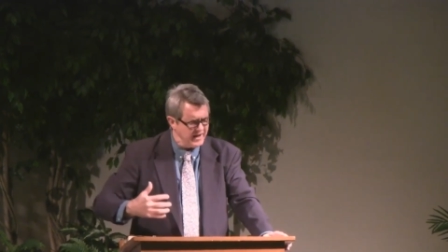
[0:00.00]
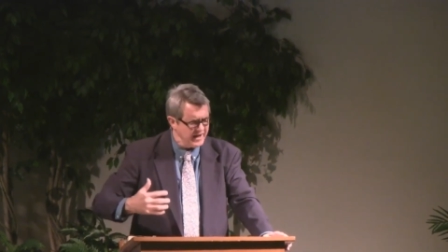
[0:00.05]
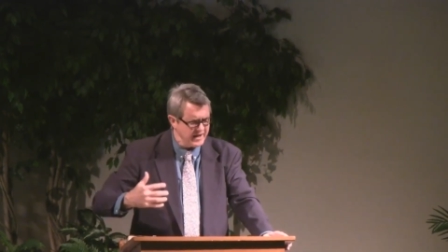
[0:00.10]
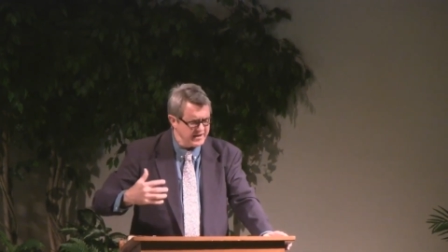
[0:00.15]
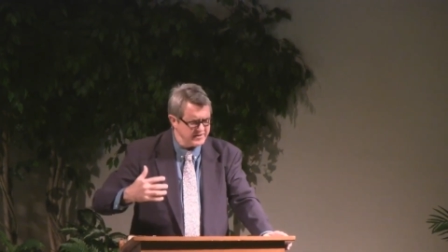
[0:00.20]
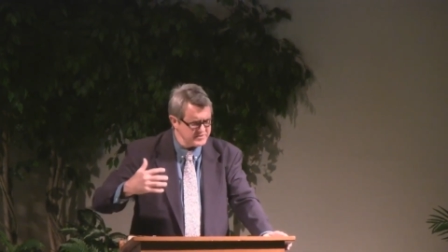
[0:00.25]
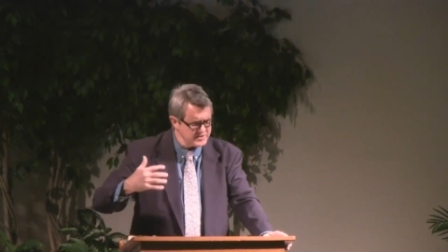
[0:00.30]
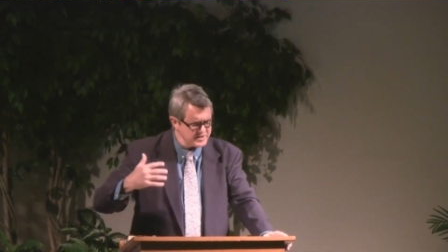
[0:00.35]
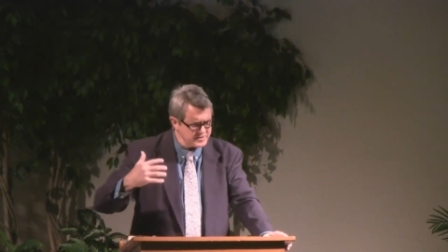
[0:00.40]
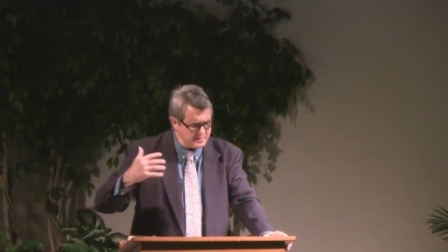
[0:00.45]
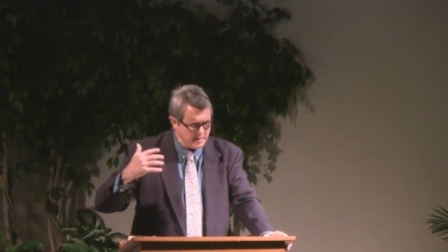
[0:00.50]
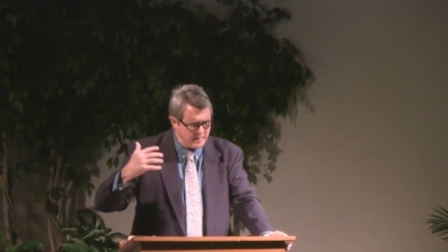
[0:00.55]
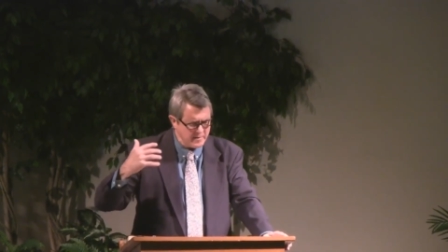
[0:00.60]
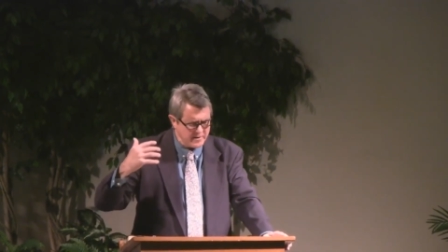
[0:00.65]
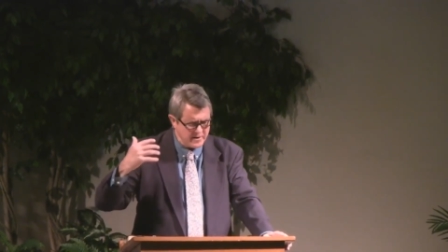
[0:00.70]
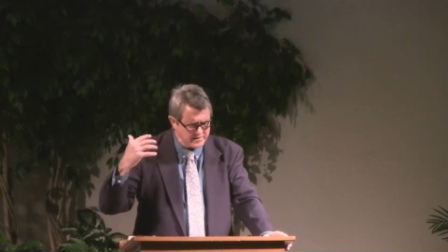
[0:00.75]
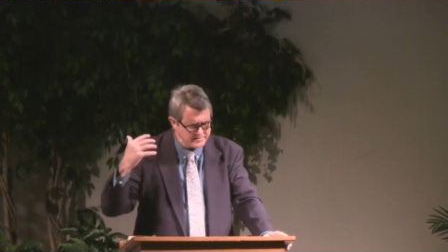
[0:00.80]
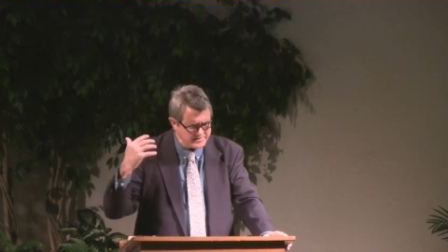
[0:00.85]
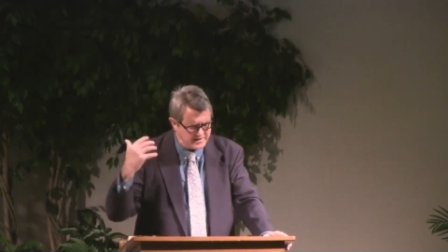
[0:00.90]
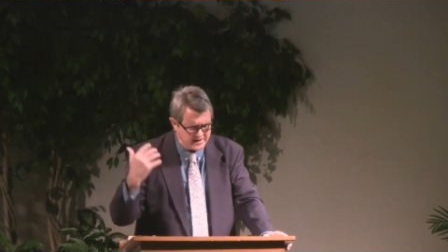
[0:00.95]
it'll just be
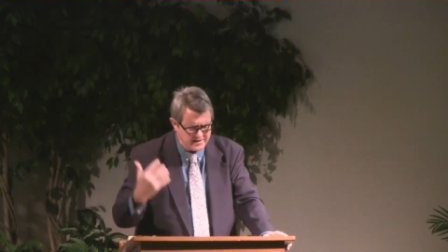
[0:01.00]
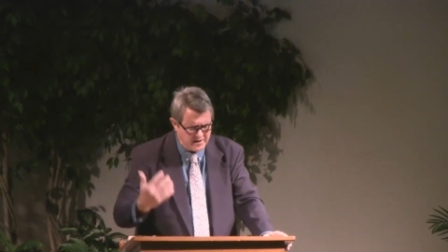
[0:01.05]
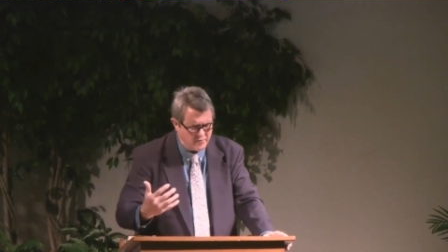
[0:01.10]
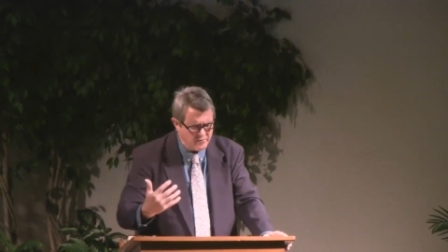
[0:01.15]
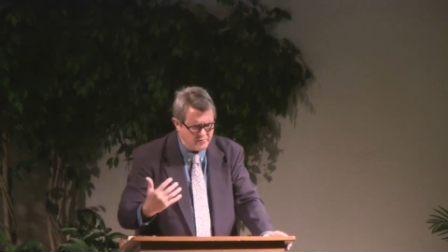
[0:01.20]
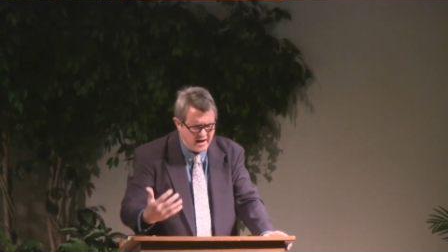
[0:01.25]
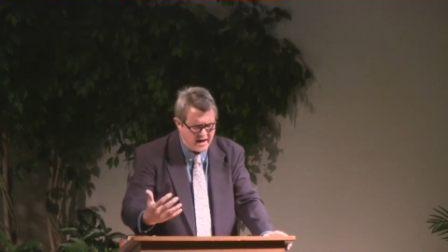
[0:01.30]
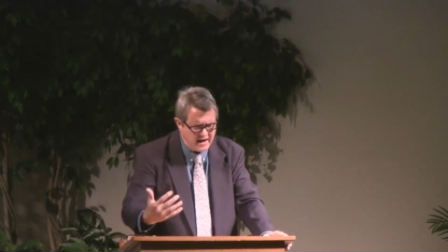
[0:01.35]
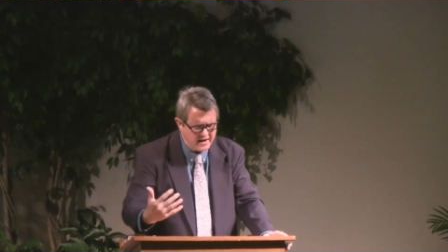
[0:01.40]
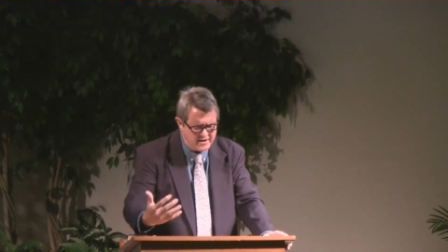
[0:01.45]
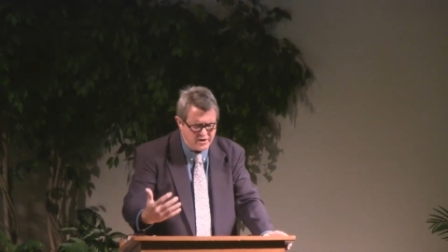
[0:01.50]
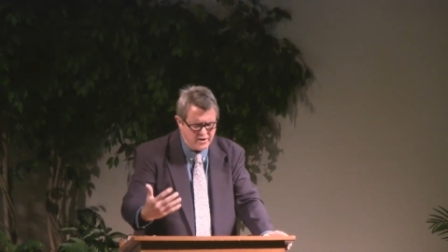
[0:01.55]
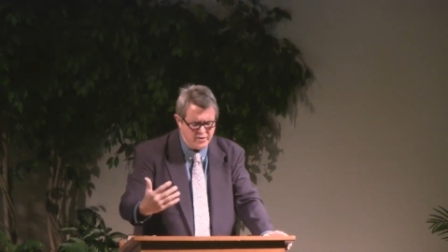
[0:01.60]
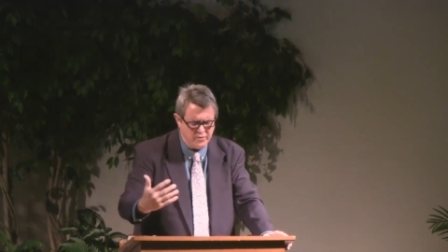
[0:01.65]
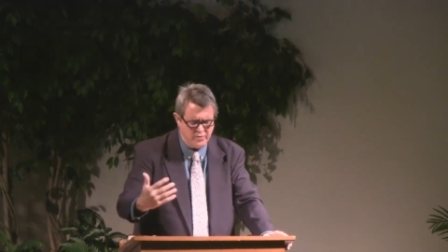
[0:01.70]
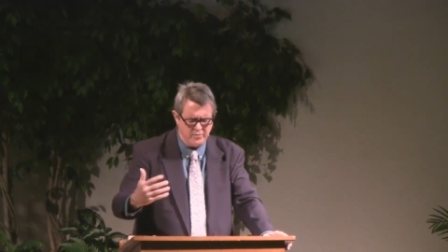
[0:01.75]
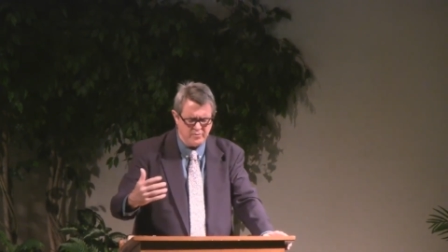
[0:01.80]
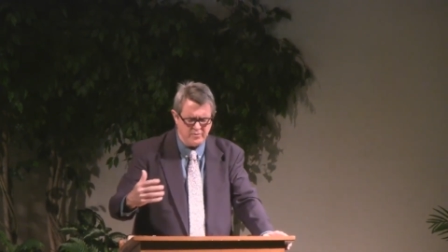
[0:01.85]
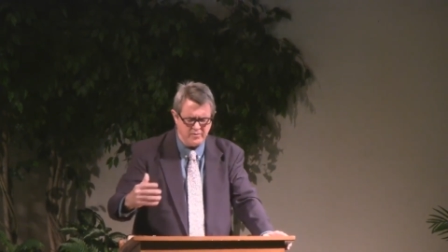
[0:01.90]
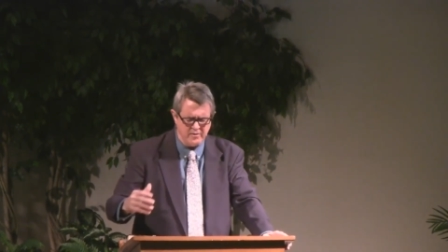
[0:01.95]
because they don't like
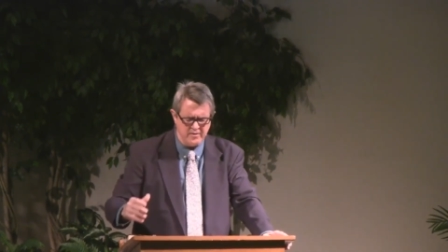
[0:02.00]
you.